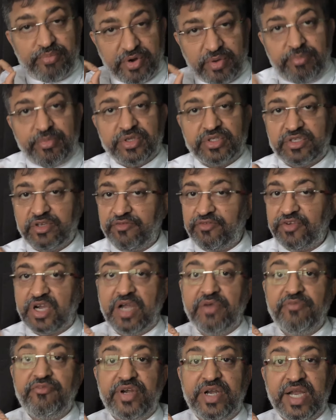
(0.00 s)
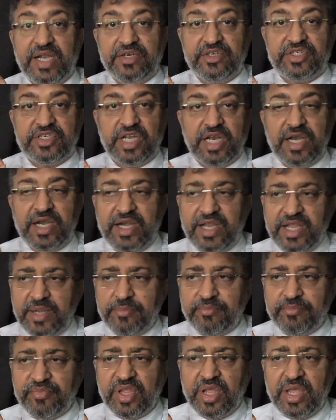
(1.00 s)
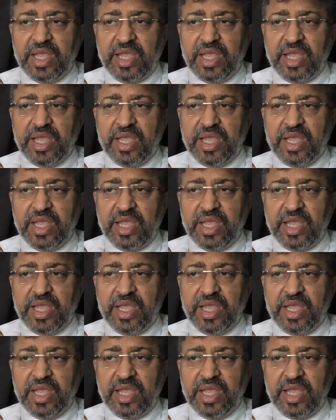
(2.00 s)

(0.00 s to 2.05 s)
purpose of confidentiality.